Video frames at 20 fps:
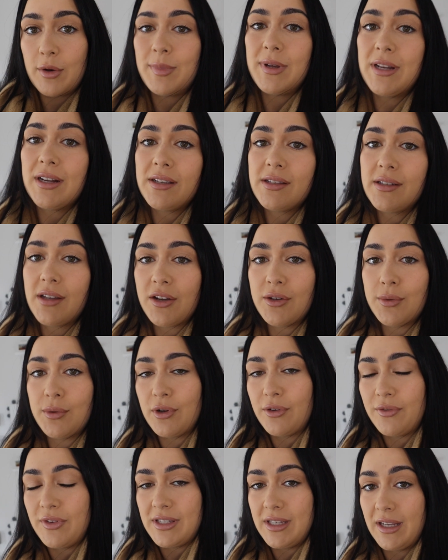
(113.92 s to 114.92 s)
it'll be nice to go to an
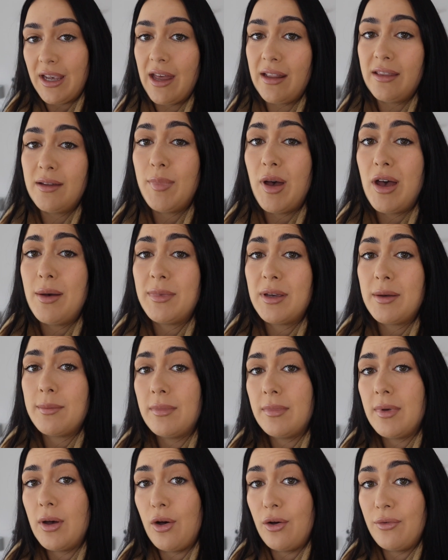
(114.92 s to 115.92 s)
office again. The
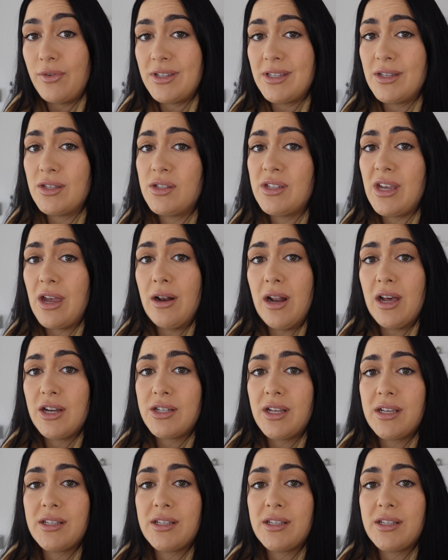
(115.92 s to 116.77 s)
Birmingham office is so lush.